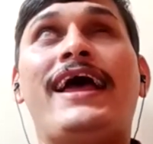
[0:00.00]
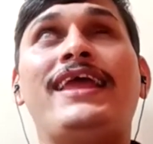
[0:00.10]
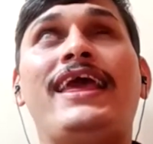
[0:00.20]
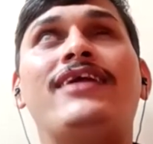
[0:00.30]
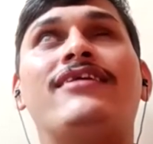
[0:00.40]

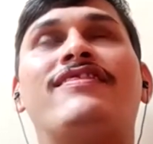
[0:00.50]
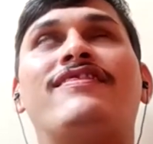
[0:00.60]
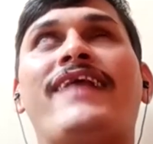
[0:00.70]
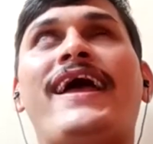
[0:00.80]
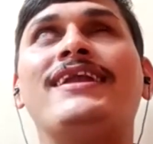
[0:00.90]
And
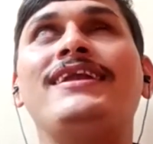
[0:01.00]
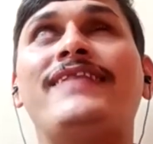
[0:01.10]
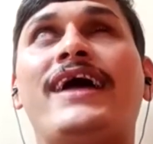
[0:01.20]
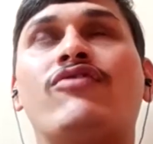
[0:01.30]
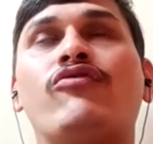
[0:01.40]
exactly
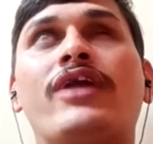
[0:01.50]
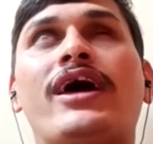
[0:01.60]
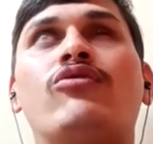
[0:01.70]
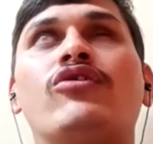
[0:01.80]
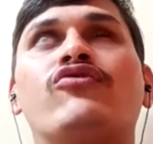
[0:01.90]
that's what I
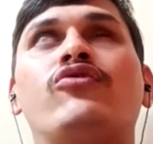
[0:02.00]
was